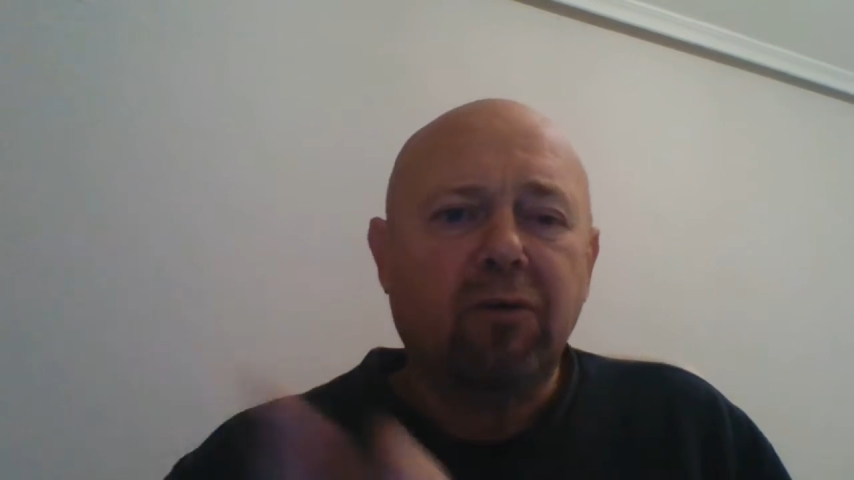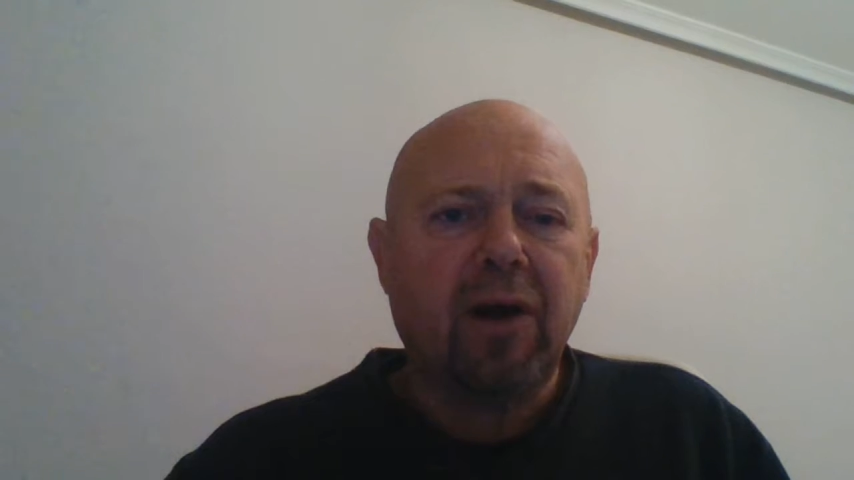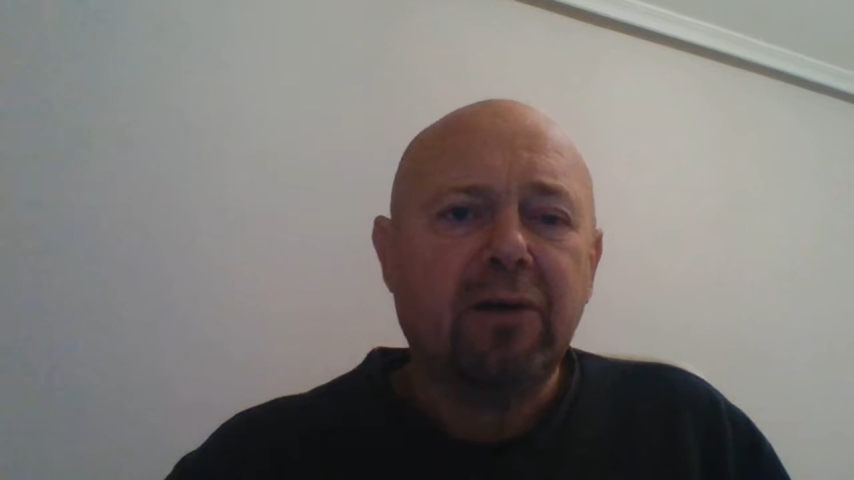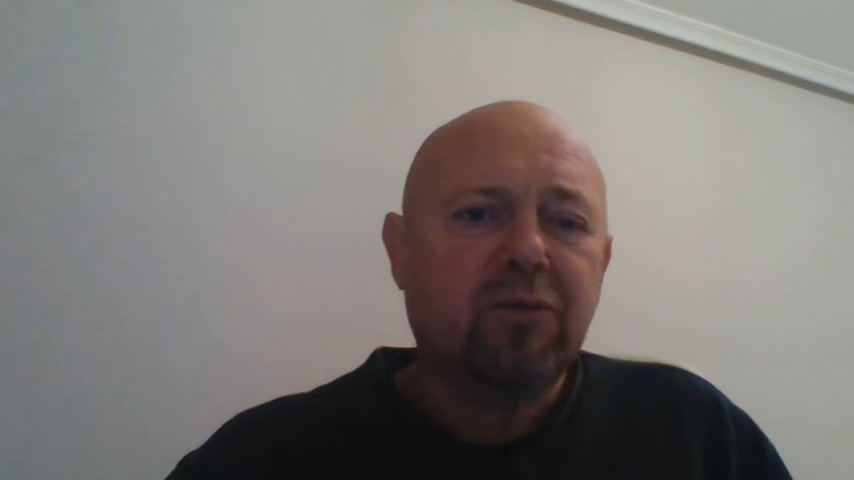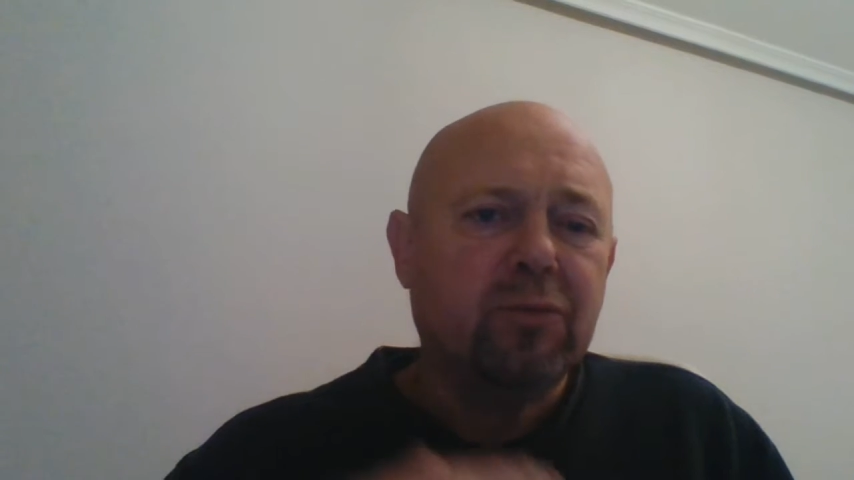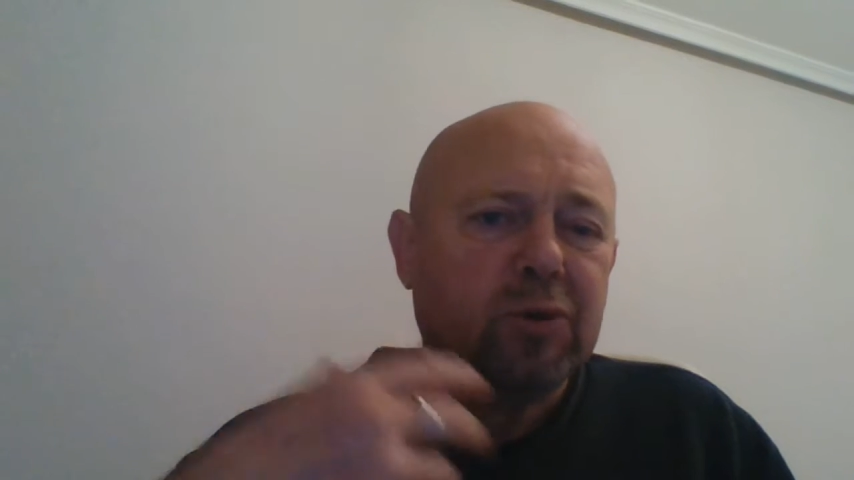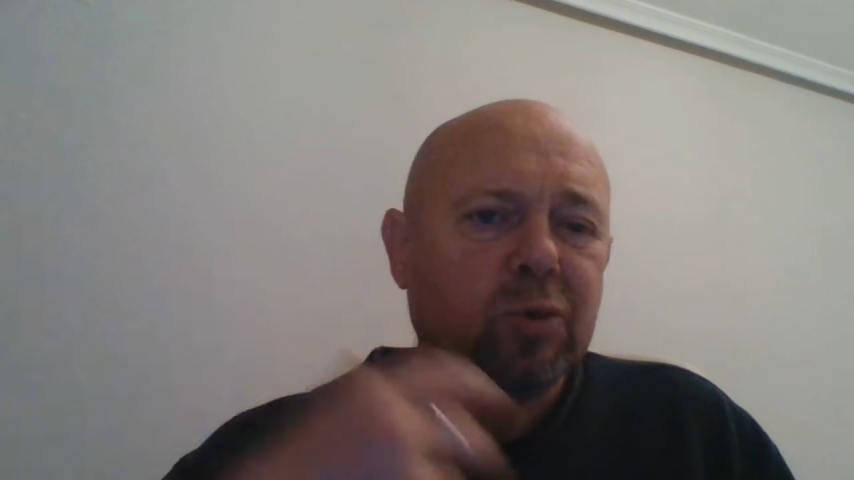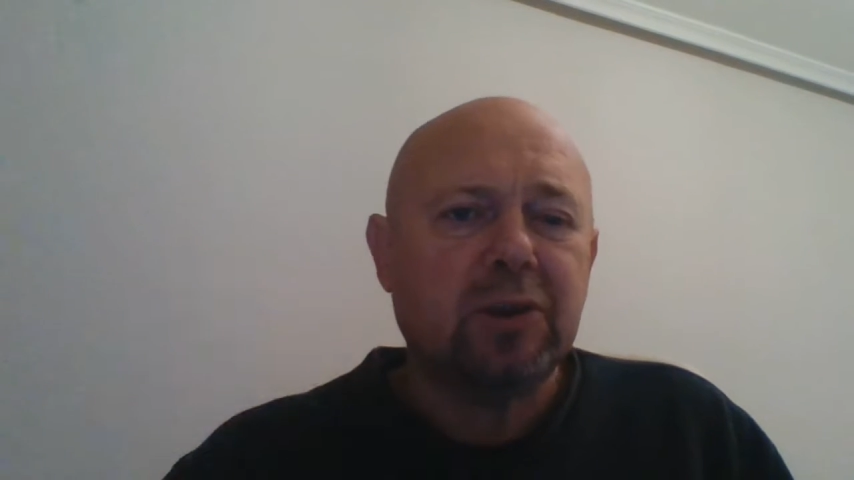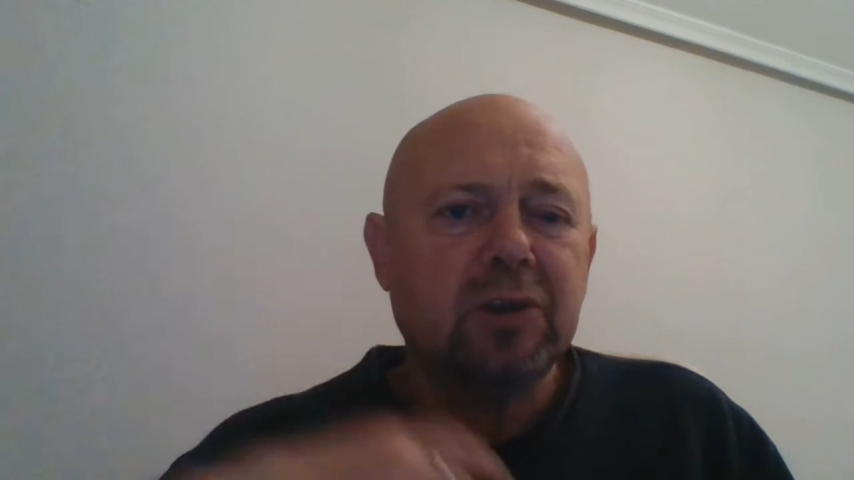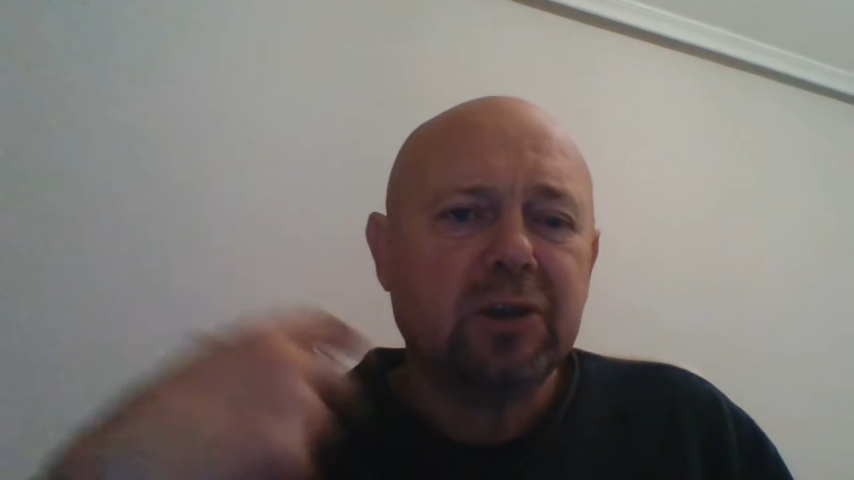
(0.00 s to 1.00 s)
around from
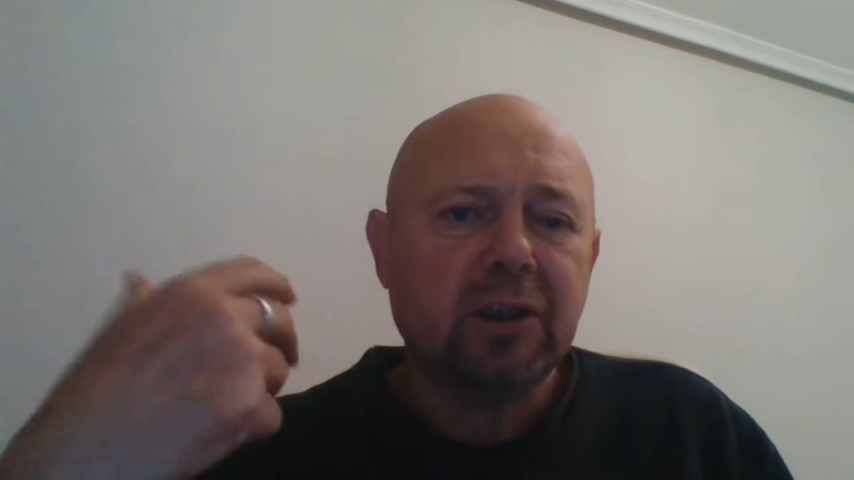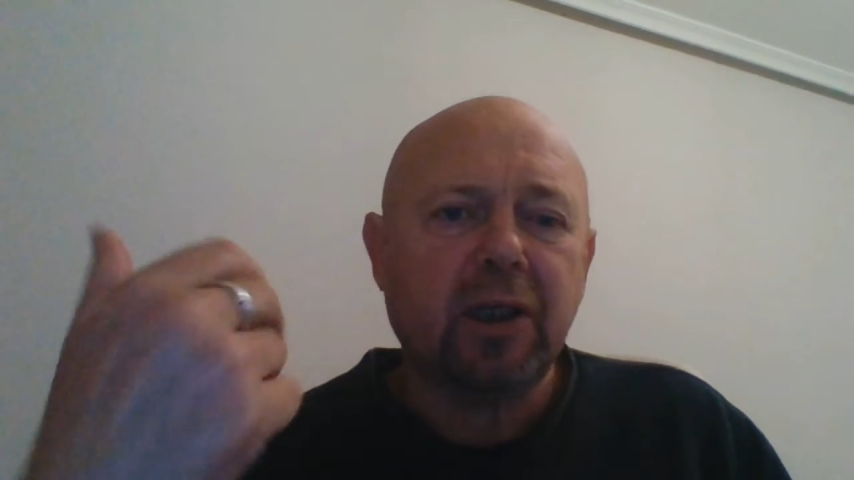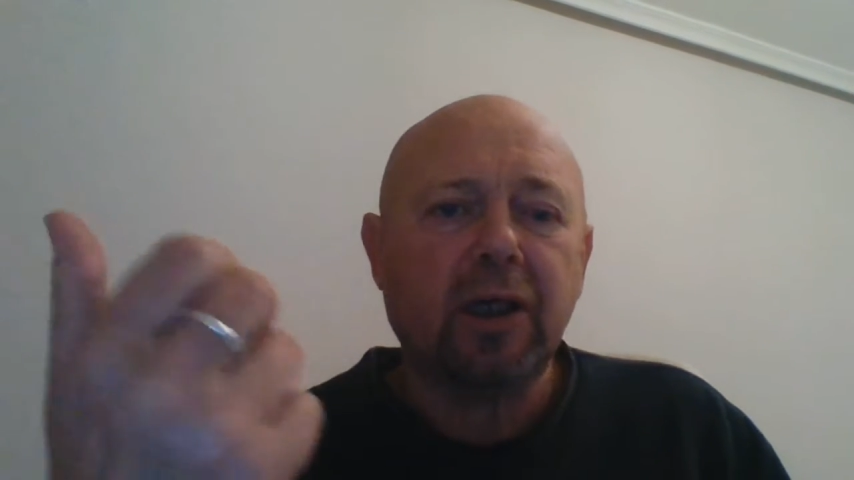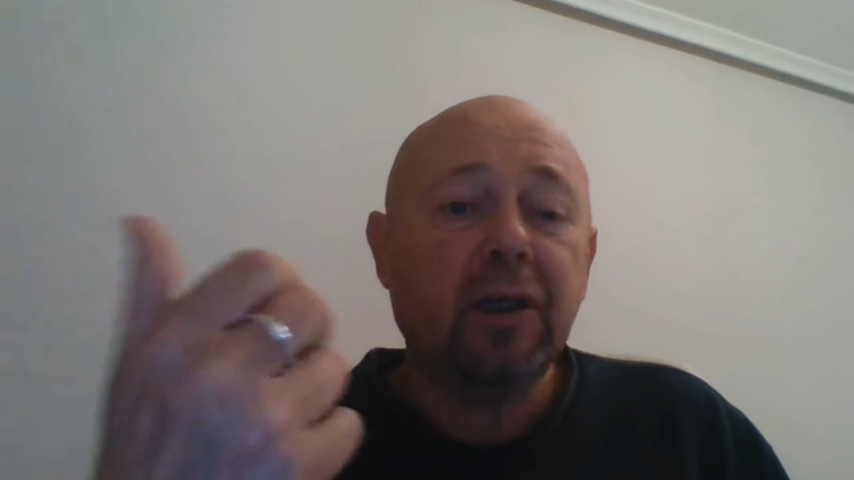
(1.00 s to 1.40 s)
Twitter to that,